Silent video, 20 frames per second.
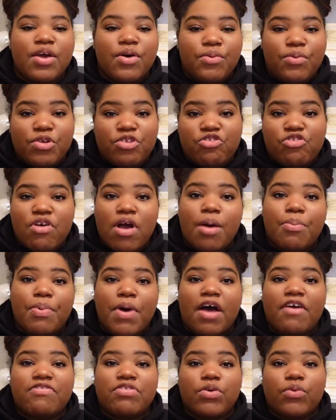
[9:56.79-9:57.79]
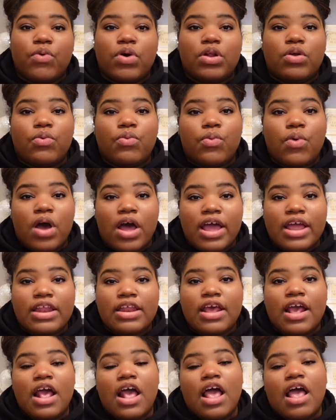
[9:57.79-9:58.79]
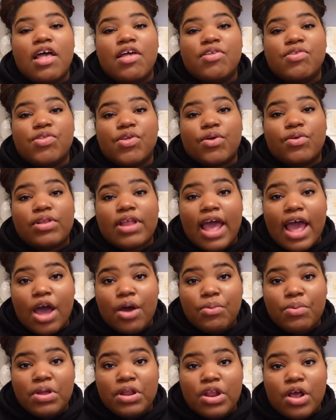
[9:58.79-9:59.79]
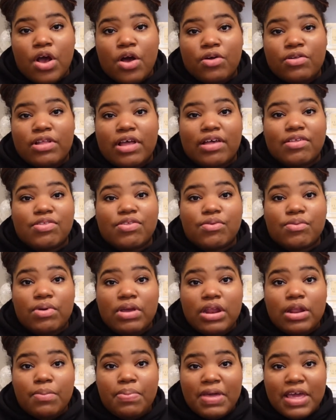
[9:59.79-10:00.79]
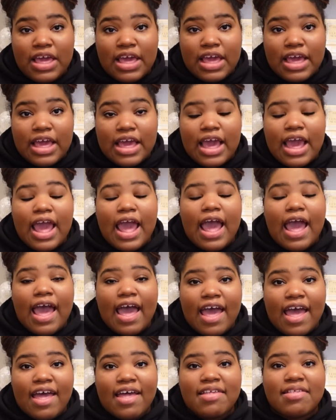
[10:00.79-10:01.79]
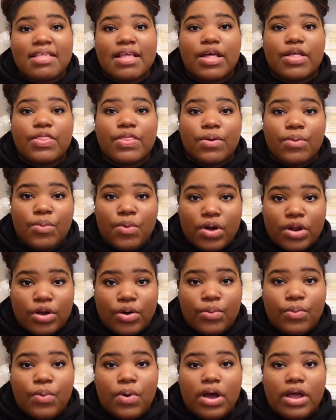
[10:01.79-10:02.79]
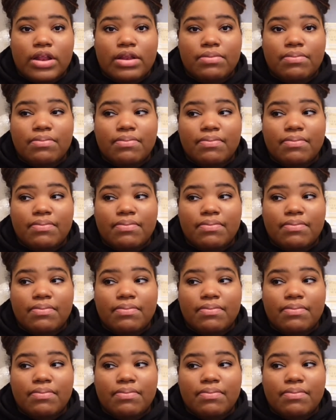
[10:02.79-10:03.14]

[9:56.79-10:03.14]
We drop off the one-on-one. So now we know that Serena P has the one-on-one.